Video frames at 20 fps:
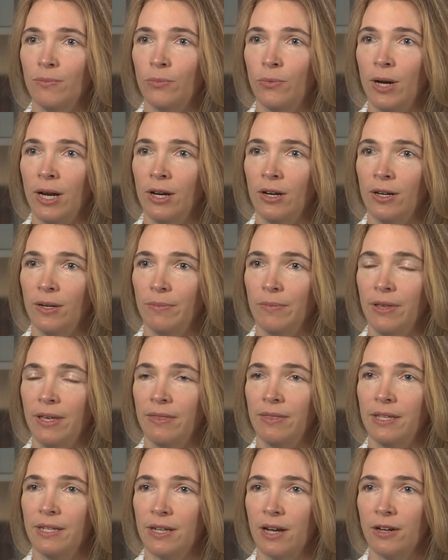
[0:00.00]
where
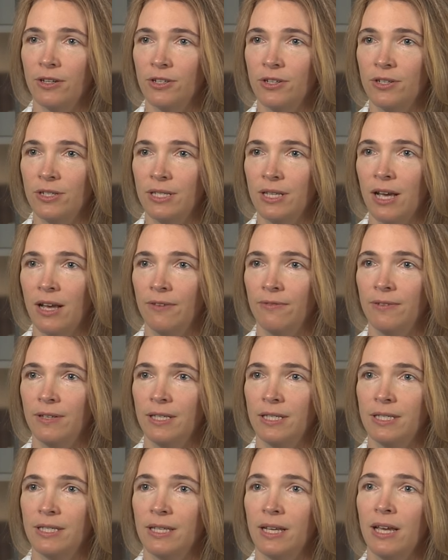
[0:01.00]
in the doctor's
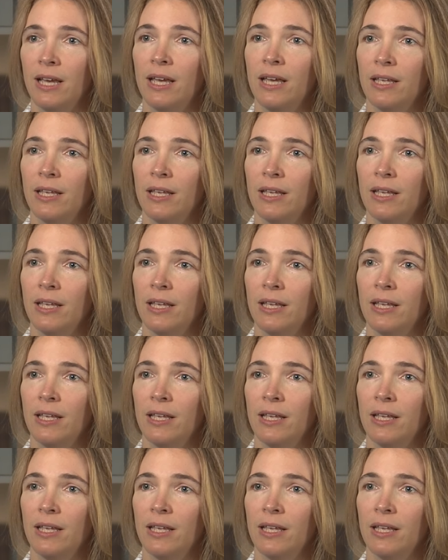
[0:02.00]
office,